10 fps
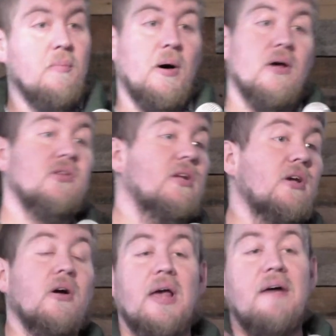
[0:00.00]
Paul's going
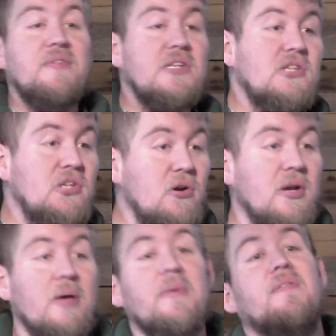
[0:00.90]
to go to Ephesus soon.
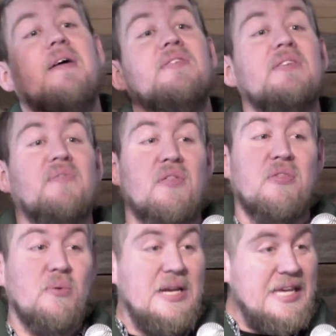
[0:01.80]
He'll be in Ephesus for
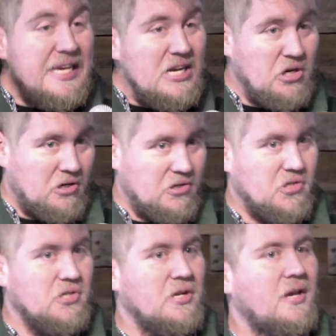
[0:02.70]
3
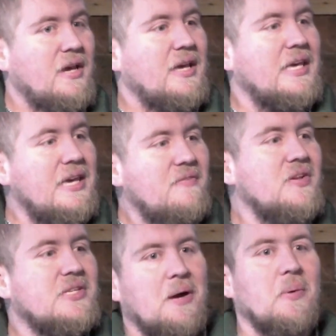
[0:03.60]
years.
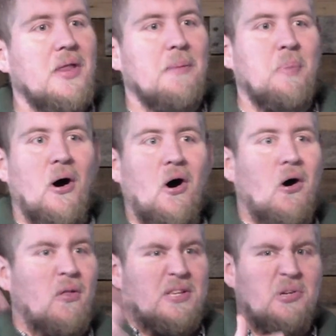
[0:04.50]
Even someone like
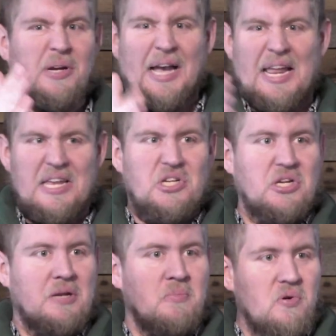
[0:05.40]
Paul that sort of got
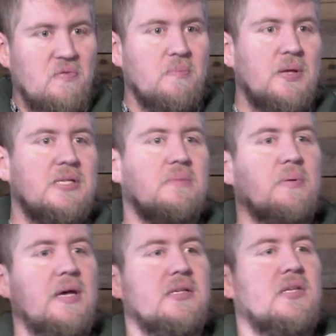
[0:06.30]
itchy and moved from place to
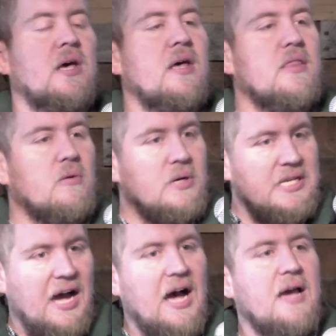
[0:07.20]
place, there were
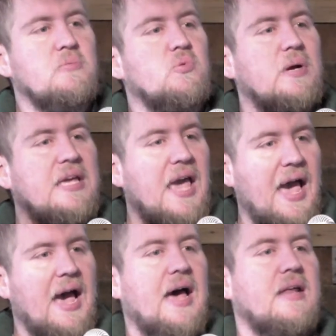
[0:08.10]
times where he
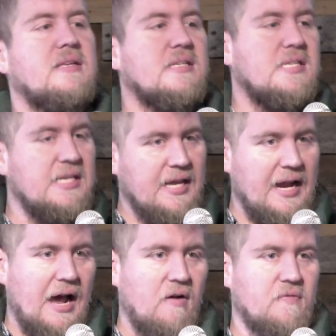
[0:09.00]
had to stick it
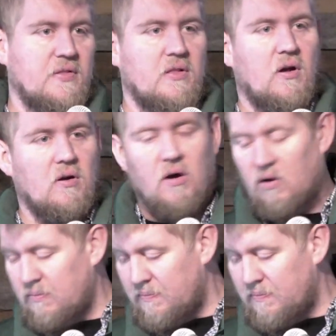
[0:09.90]
out for the long haul.